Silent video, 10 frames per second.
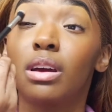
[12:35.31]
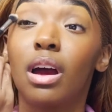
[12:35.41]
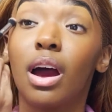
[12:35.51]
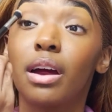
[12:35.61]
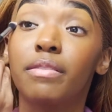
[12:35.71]

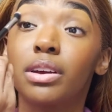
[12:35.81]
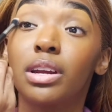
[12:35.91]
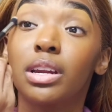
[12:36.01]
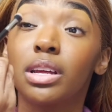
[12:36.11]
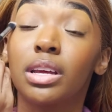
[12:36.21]

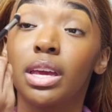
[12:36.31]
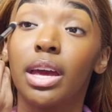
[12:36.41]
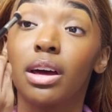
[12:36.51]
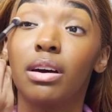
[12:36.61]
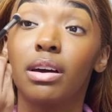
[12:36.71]
Harvard,
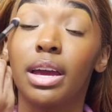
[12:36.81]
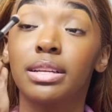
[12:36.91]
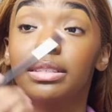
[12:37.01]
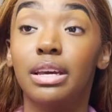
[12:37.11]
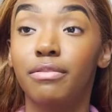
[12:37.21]
Yale, and
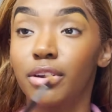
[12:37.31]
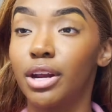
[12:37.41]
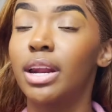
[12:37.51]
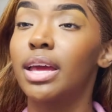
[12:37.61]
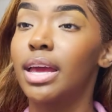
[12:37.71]

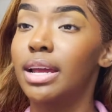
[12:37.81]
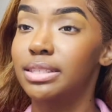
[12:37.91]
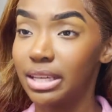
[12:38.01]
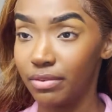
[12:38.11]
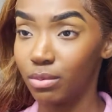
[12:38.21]
Stanford
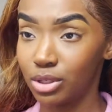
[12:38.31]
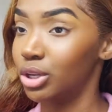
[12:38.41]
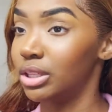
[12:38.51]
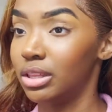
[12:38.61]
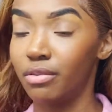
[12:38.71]
was
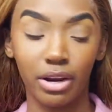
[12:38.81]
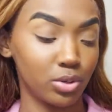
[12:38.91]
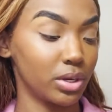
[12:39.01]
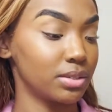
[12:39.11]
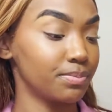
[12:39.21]
certainly the correct choice.